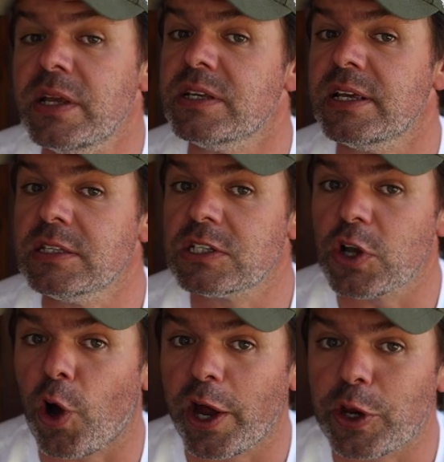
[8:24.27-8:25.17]
is
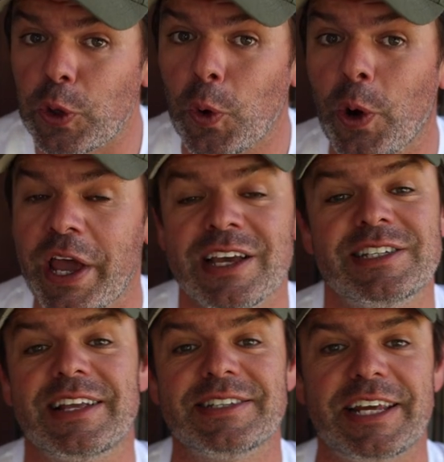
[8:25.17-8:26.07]
inside your
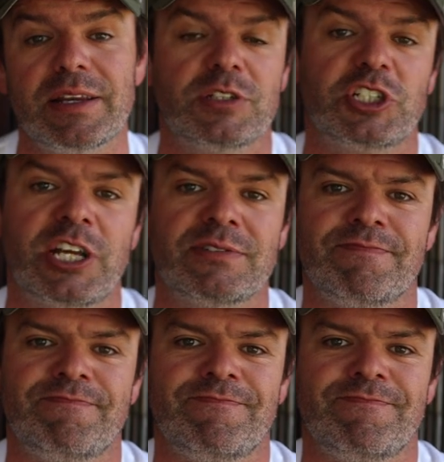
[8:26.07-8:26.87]
AirSense 10 machine.